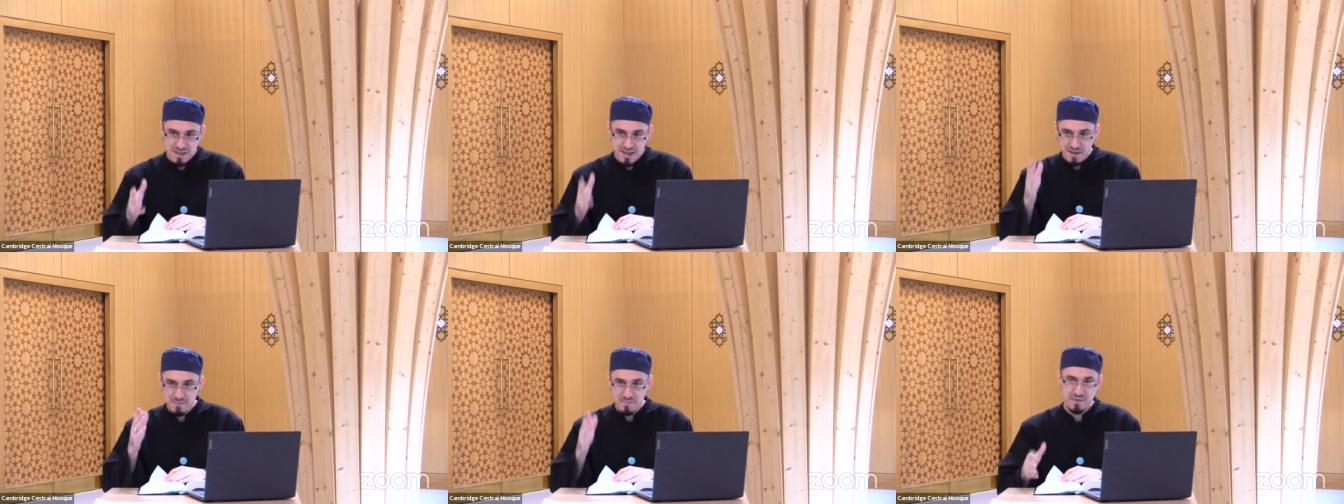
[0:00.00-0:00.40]

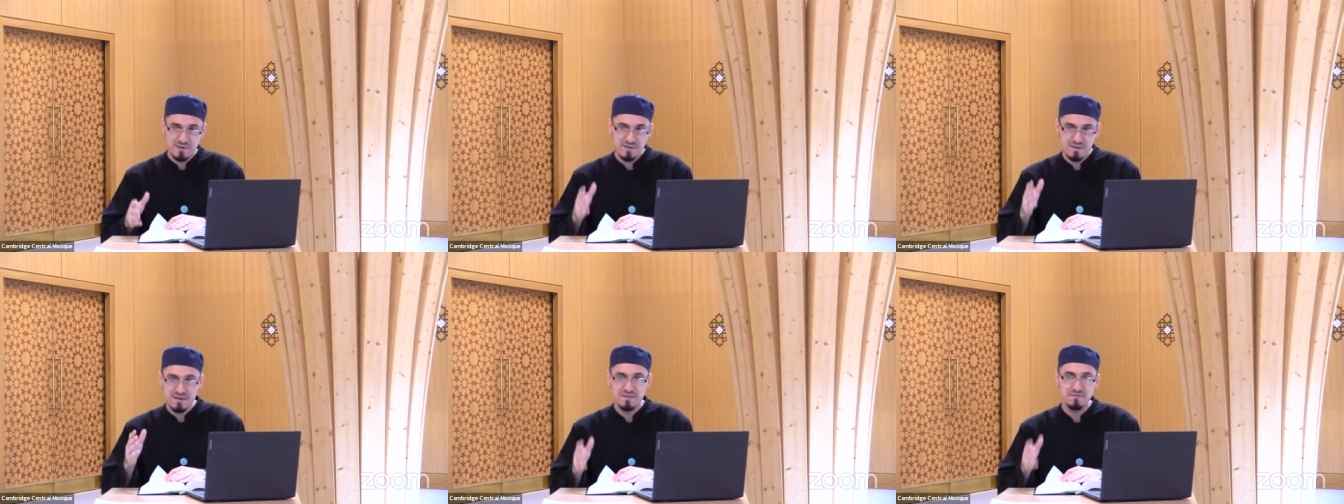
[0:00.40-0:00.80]

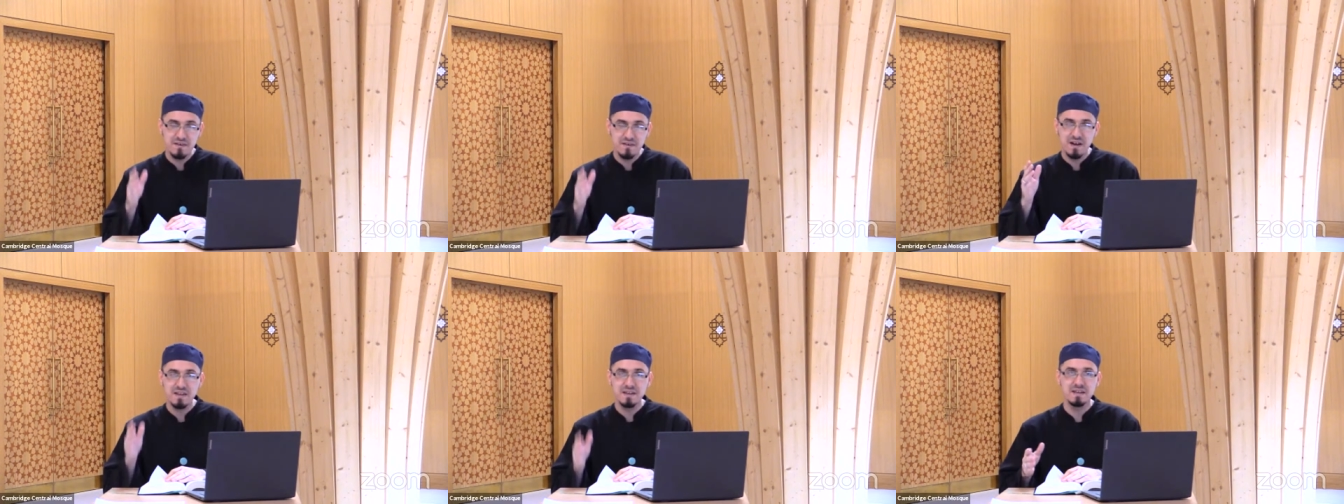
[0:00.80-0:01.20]
contemporary
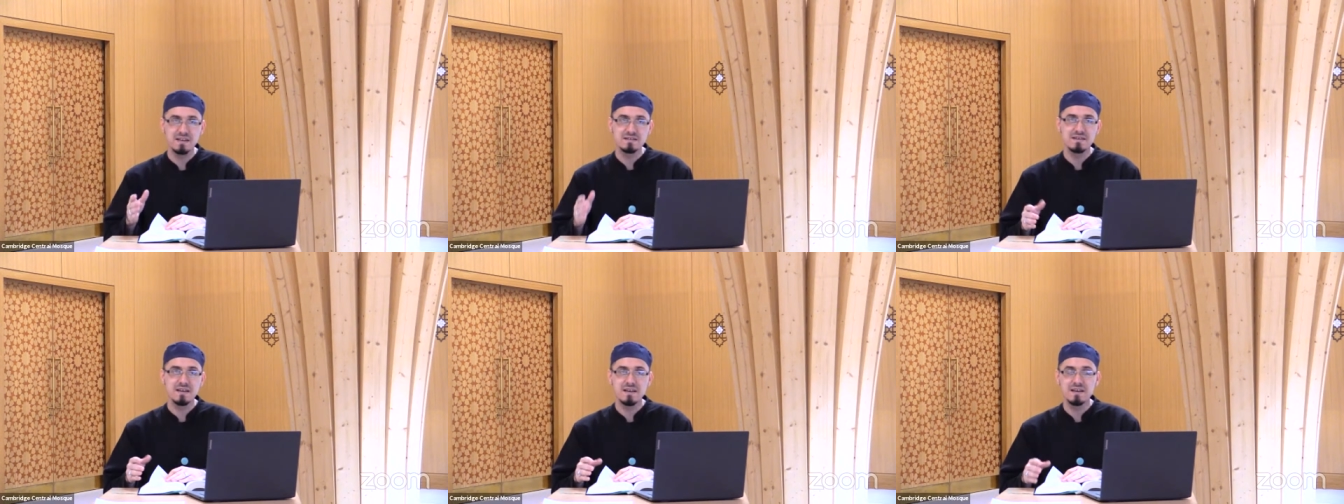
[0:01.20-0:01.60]

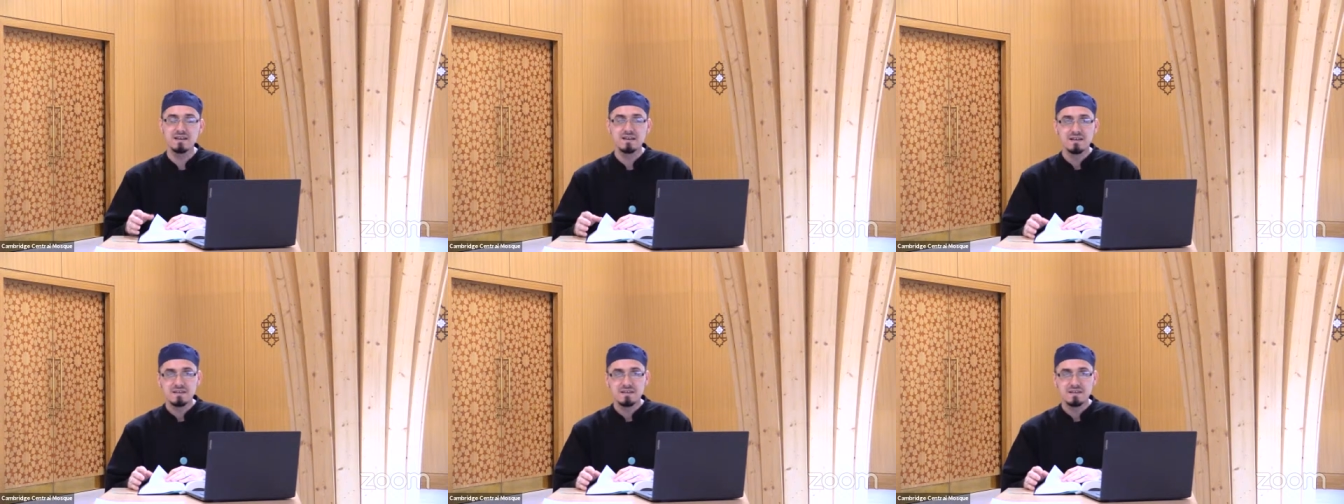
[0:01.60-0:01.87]
findings, yeah,